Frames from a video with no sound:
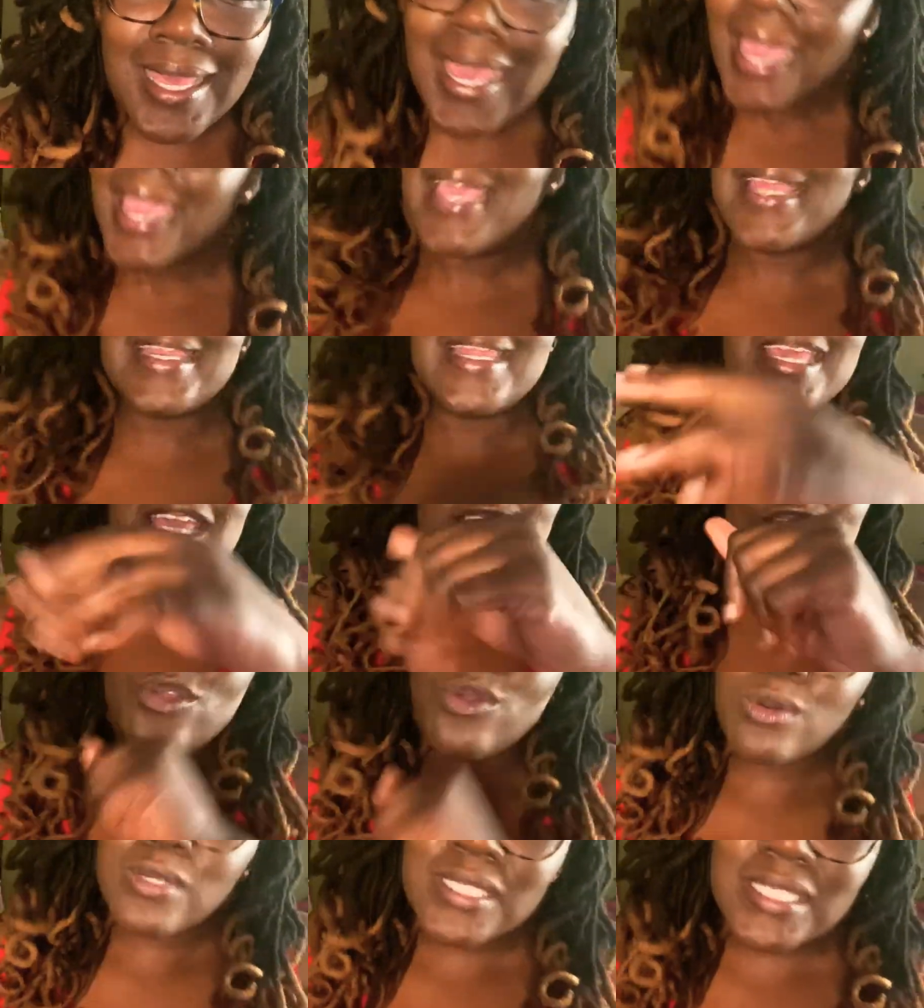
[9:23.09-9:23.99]
And then
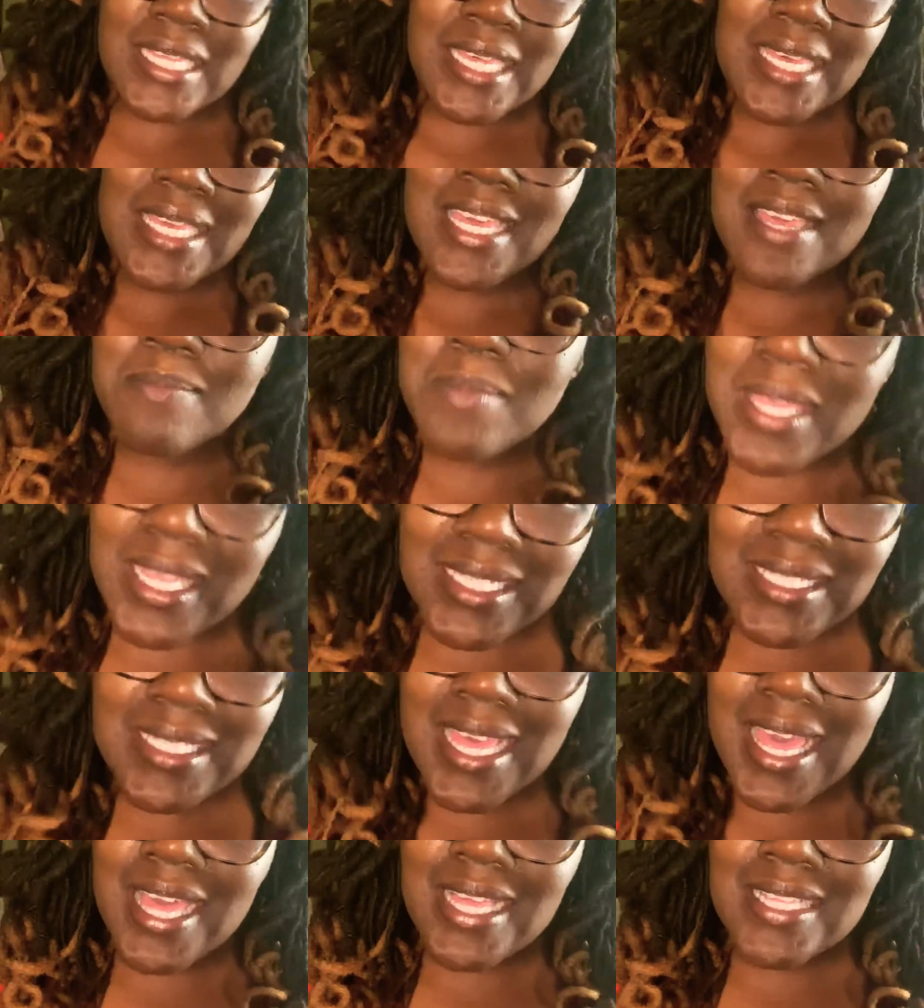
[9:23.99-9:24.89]
you gonna sit here and give me a
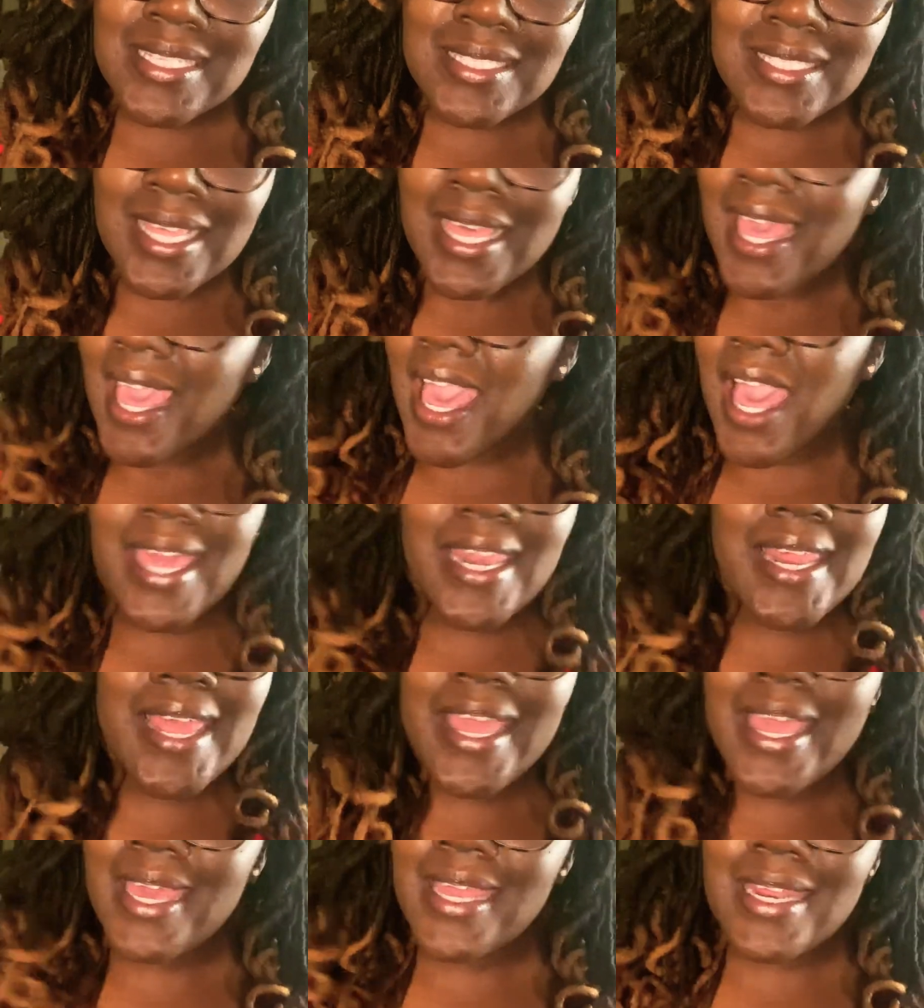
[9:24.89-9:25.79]
test, and
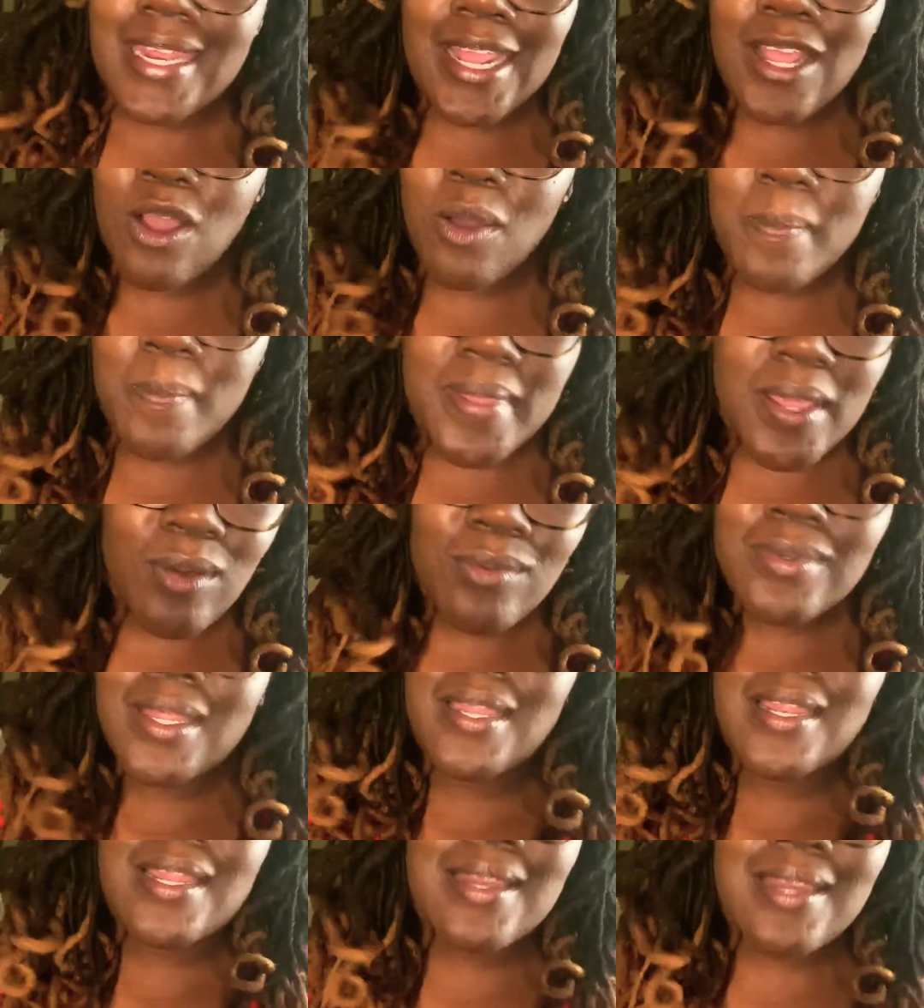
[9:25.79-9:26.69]
it ain't gonna be on
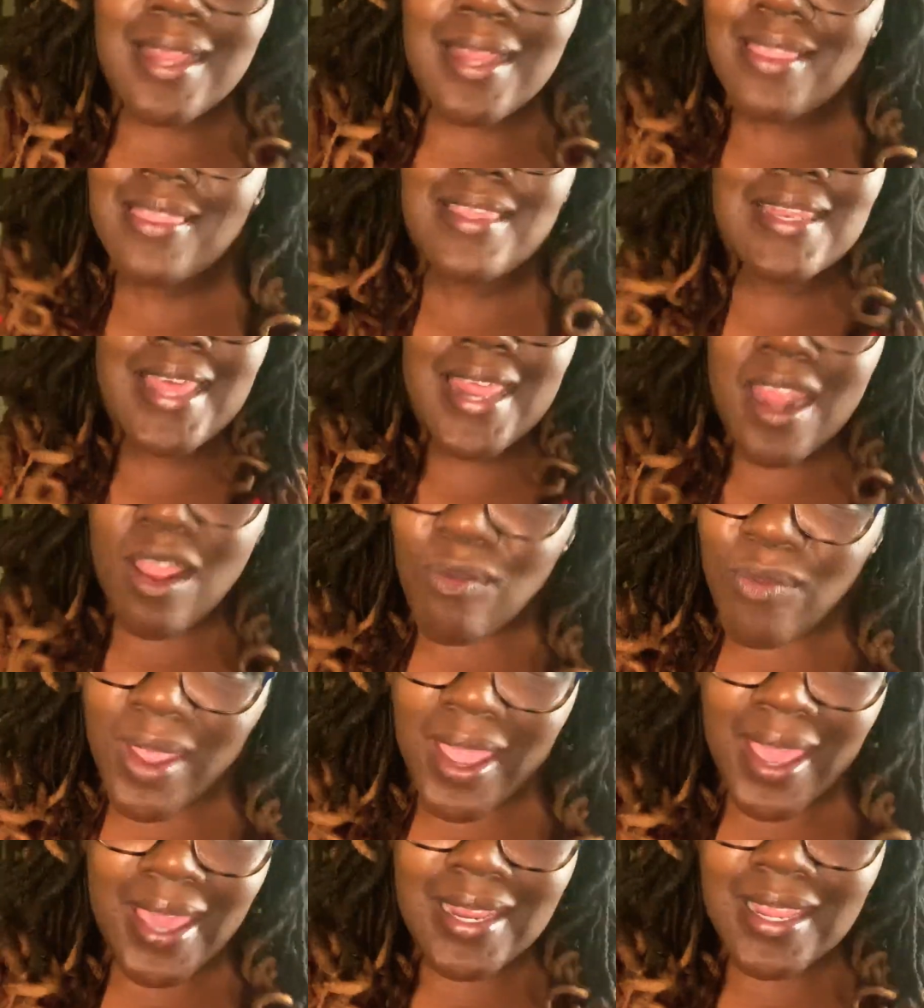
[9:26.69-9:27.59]
nothing that I
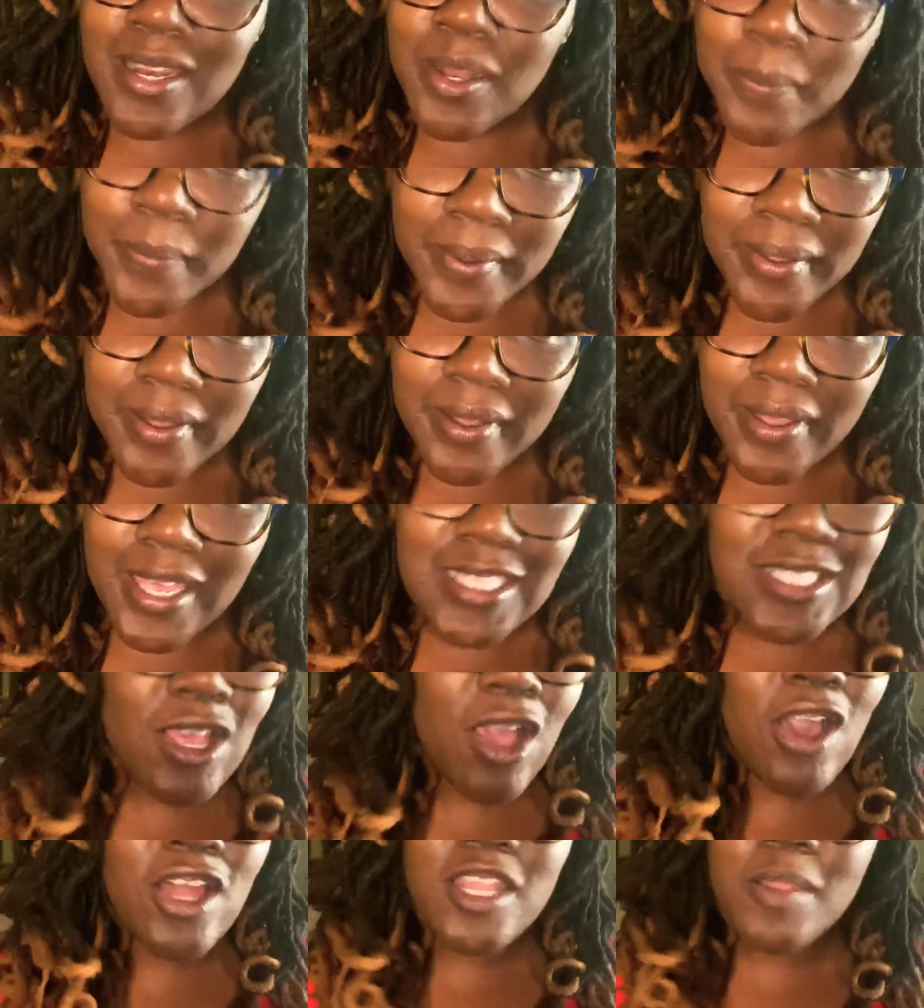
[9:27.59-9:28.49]
read in the book. It's
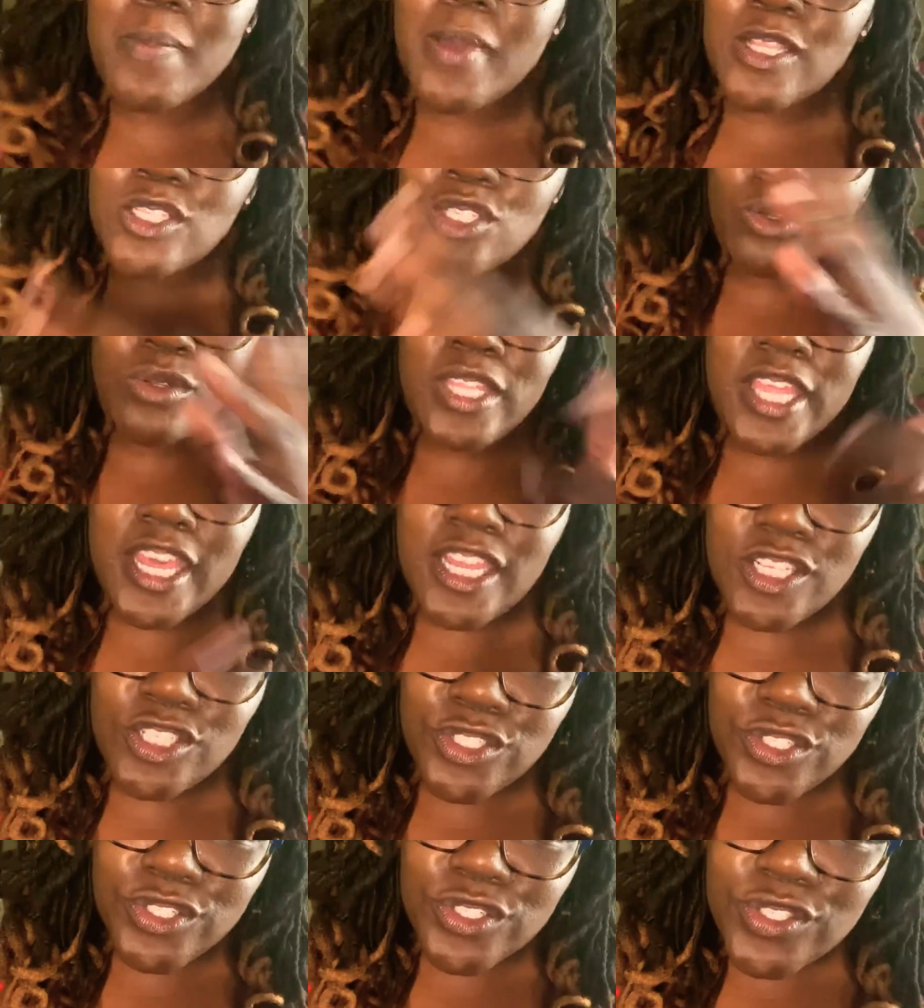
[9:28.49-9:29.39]
all about your
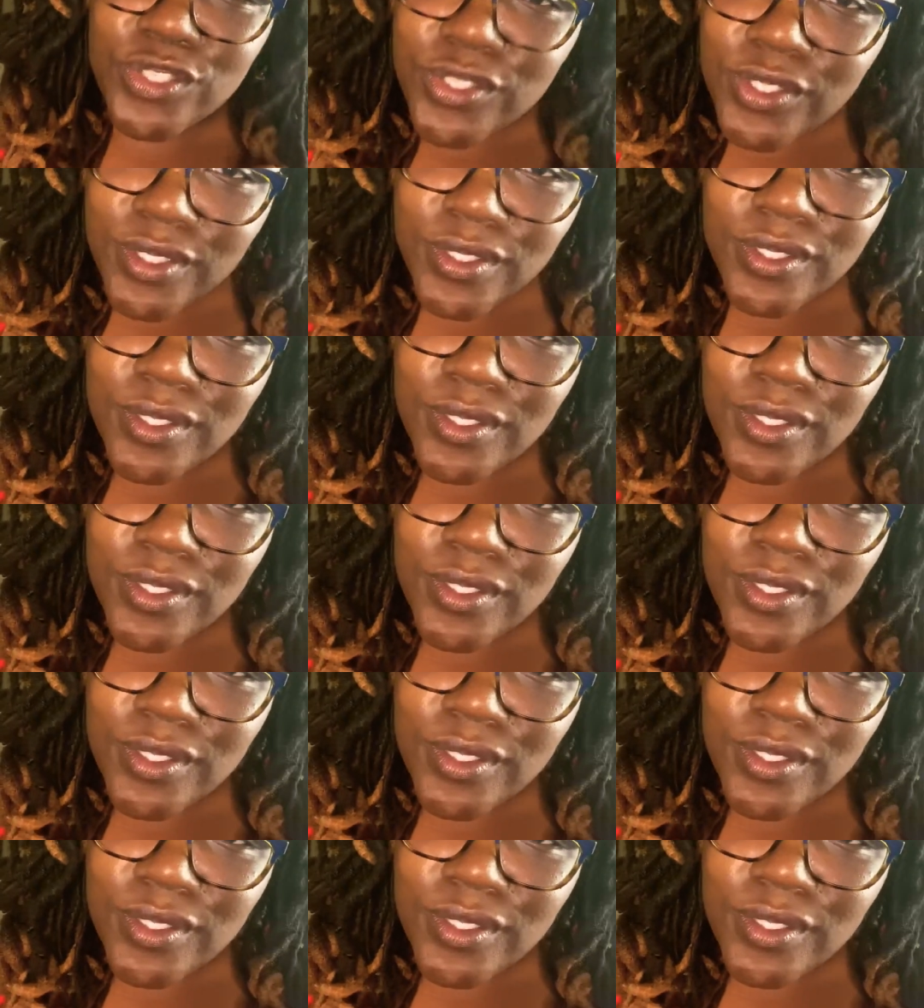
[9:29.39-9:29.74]
lectures.